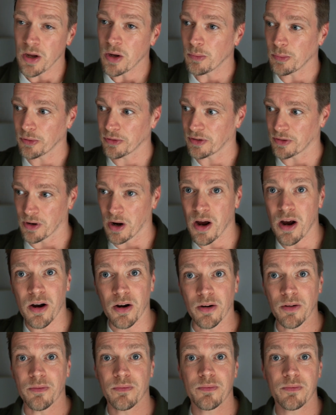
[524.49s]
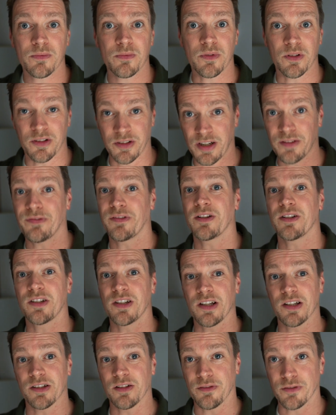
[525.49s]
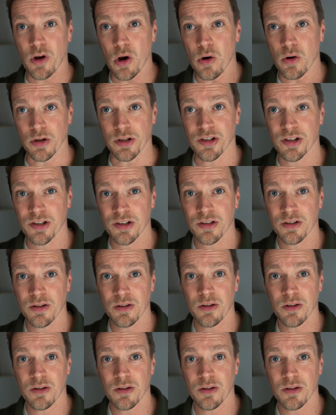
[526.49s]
But there are differences, of course.